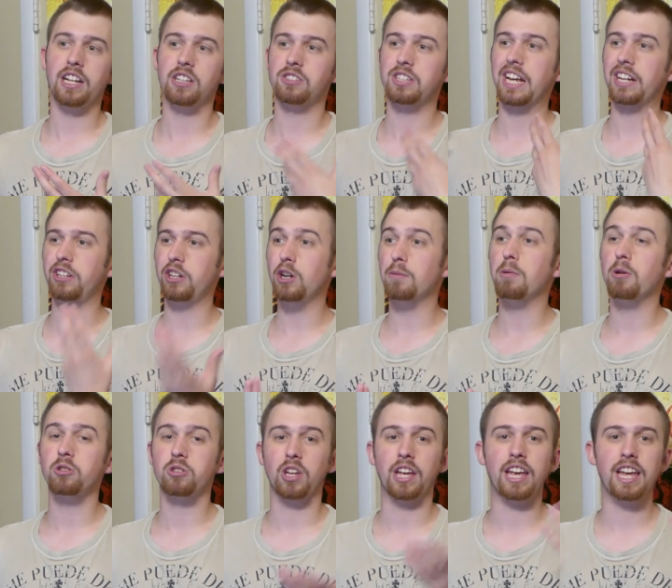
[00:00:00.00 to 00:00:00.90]
and Santino
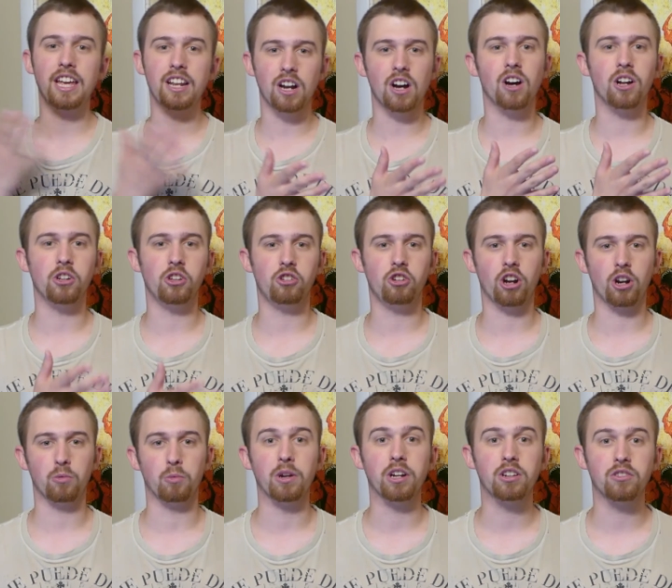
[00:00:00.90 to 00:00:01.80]
puts a hit on
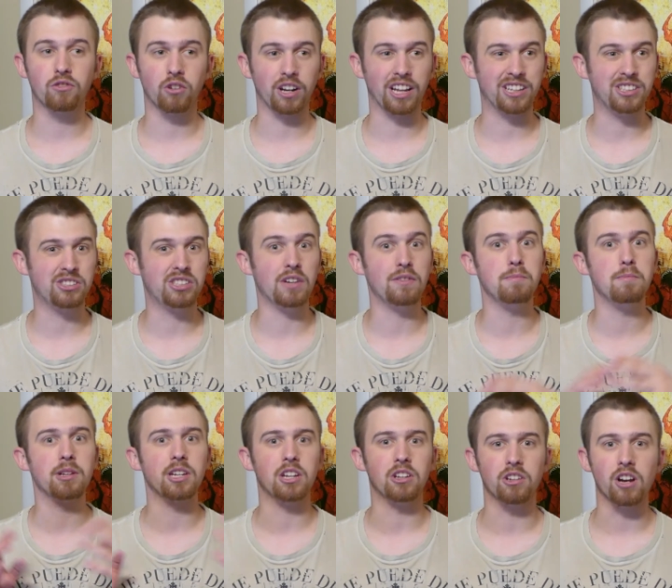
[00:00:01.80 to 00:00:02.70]
John Wick for like $7
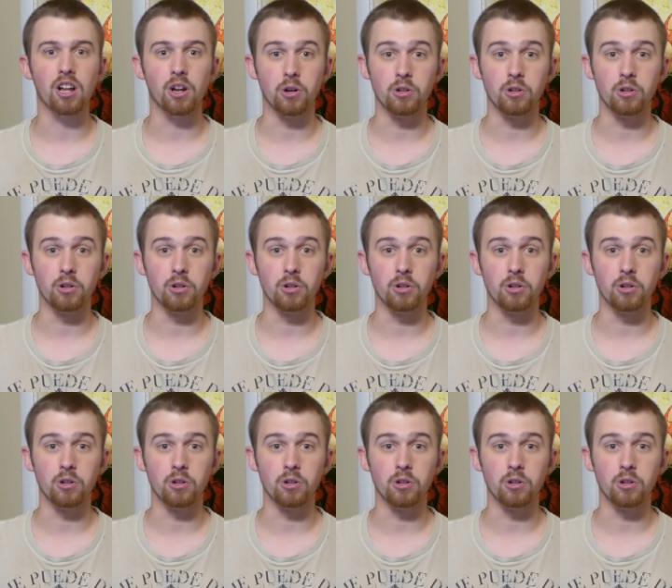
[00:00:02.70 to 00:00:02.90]
million.